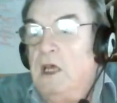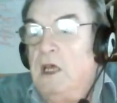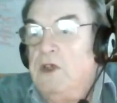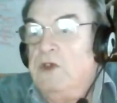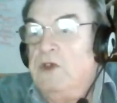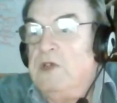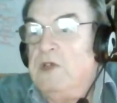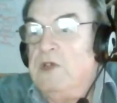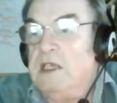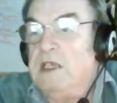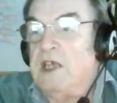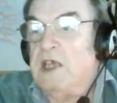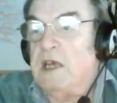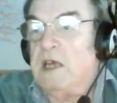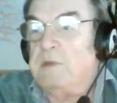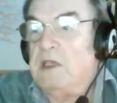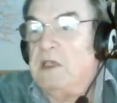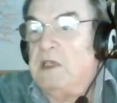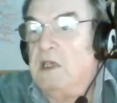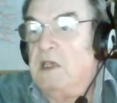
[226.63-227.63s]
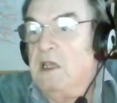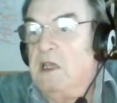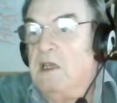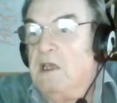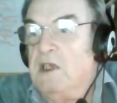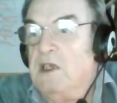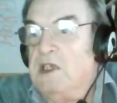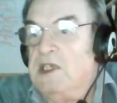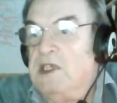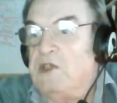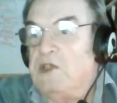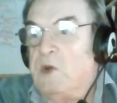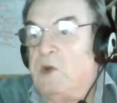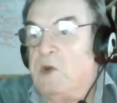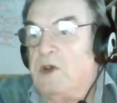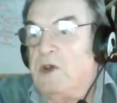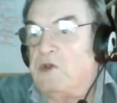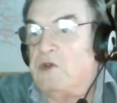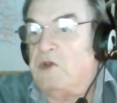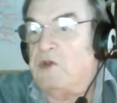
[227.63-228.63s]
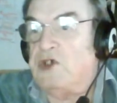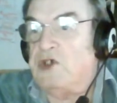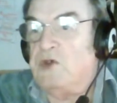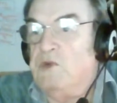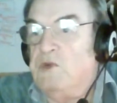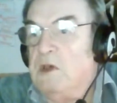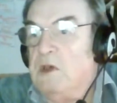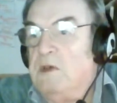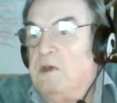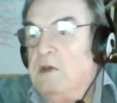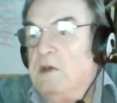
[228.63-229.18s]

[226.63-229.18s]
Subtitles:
you need to have at least one or two.